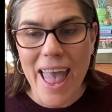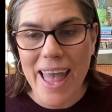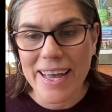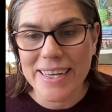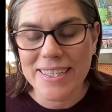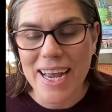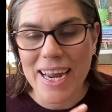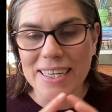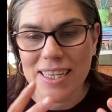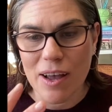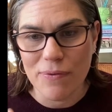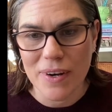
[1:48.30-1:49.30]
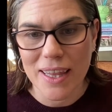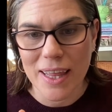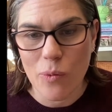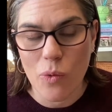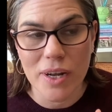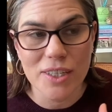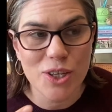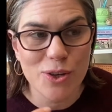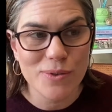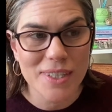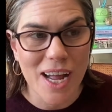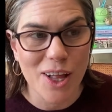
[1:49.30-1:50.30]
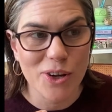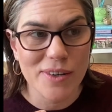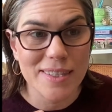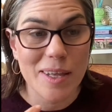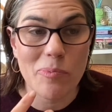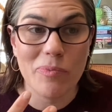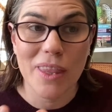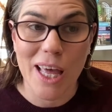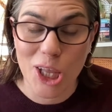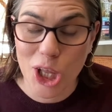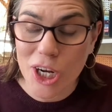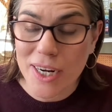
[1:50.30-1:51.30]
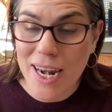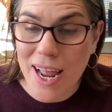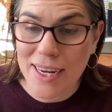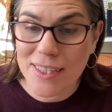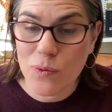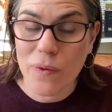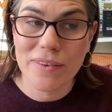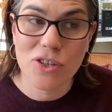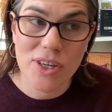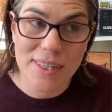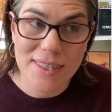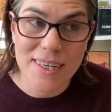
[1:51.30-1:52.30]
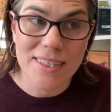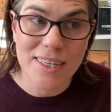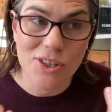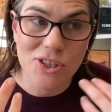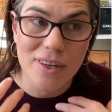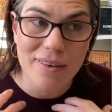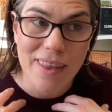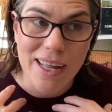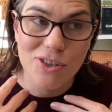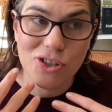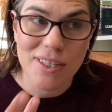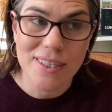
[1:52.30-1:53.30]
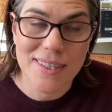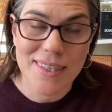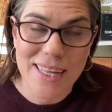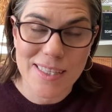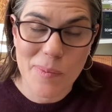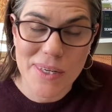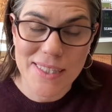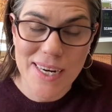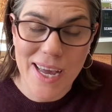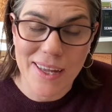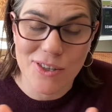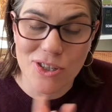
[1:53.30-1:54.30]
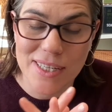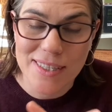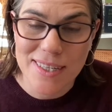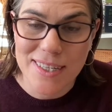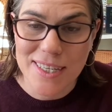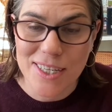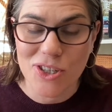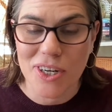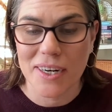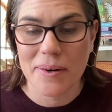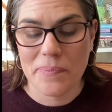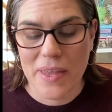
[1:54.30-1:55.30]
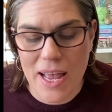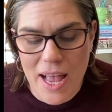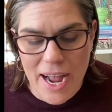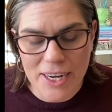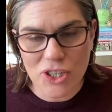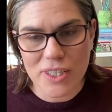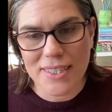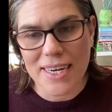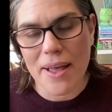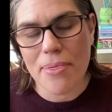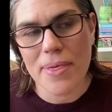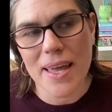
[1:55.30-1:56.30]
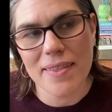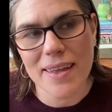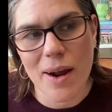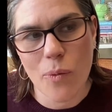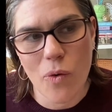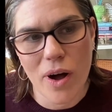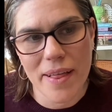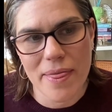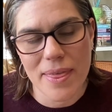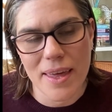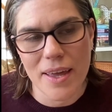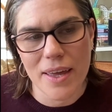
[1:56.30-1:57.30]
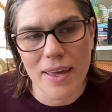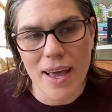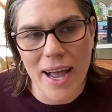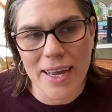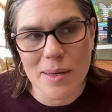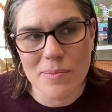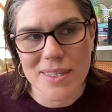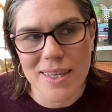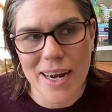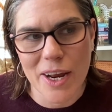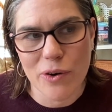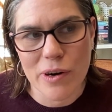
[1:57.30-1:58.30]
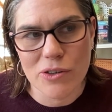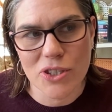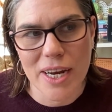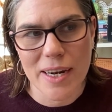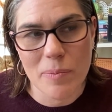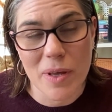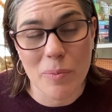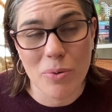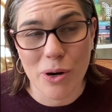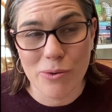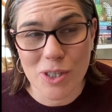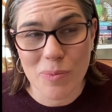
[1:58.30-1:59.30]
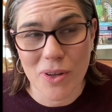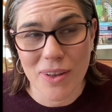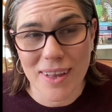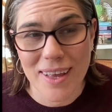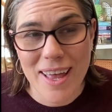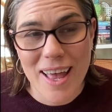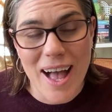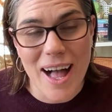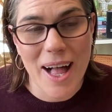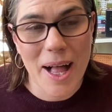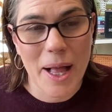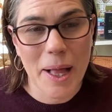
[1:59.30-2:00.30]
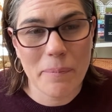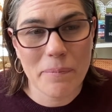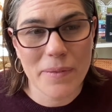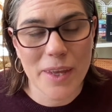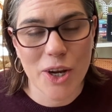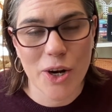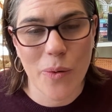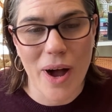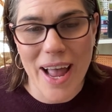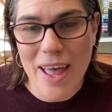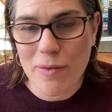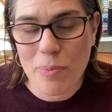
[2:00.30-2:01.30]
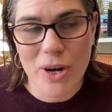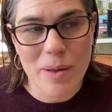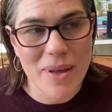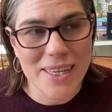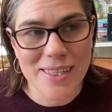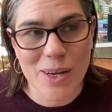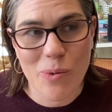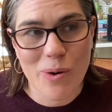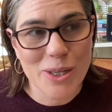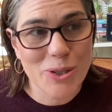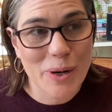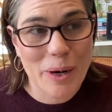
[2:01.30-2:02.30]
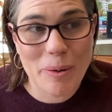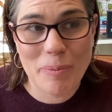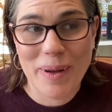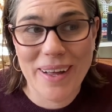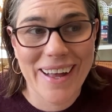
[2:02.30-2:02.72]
And I definitely want to use colors that look nice with jeans and a t-shirt. That's my style, jeans and a t-shirt. I think that I want the items that I crochet to be approachable. I have a pretty basic wardrobe.